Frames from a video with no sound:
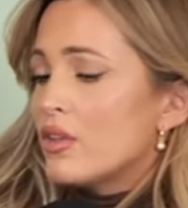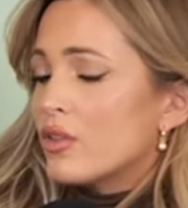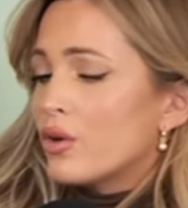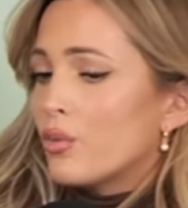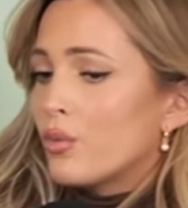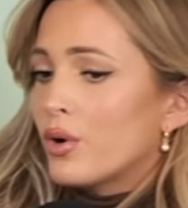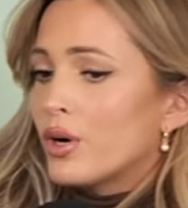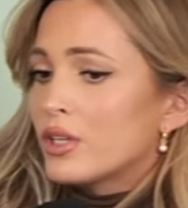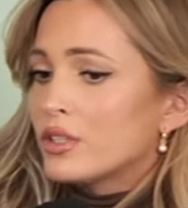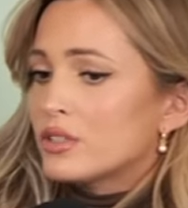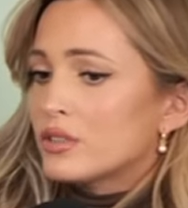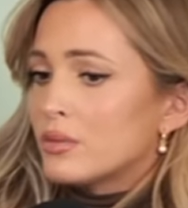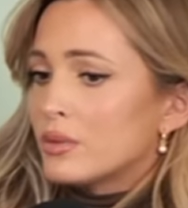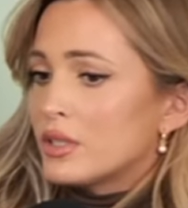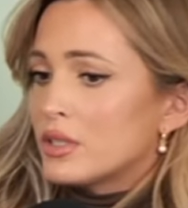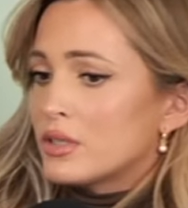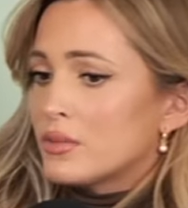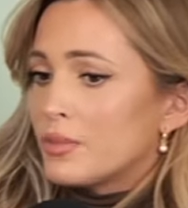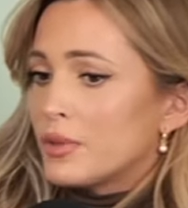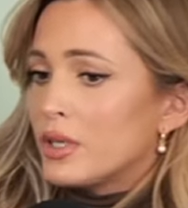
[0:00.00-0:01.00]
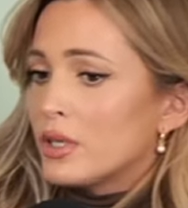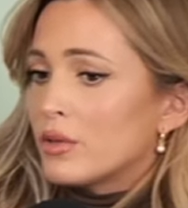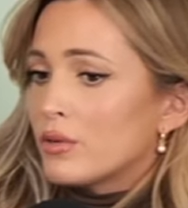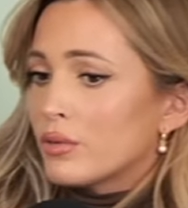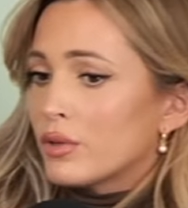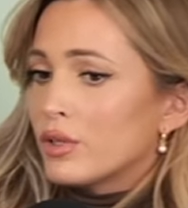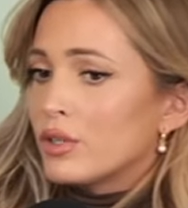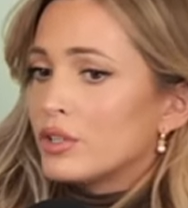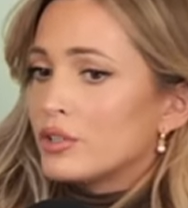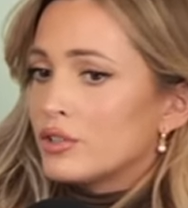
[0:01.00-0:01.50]
the words we speak
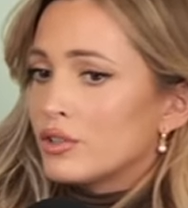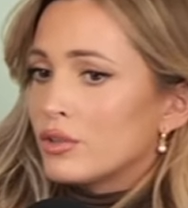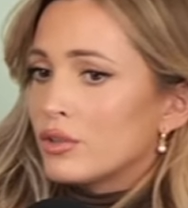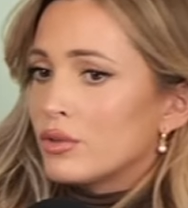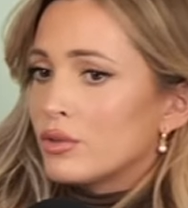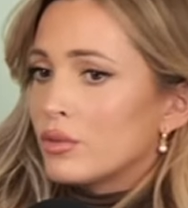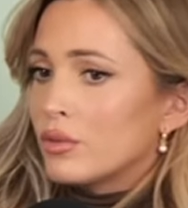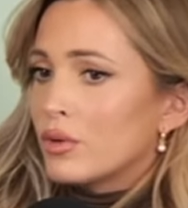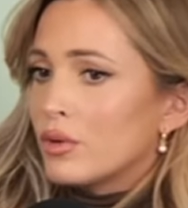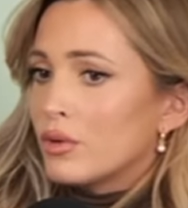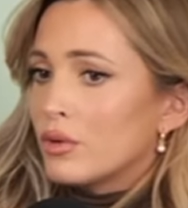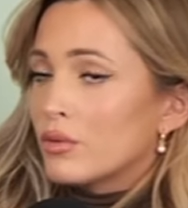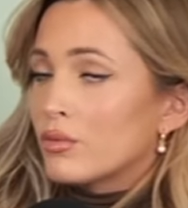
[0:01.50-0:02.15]
really do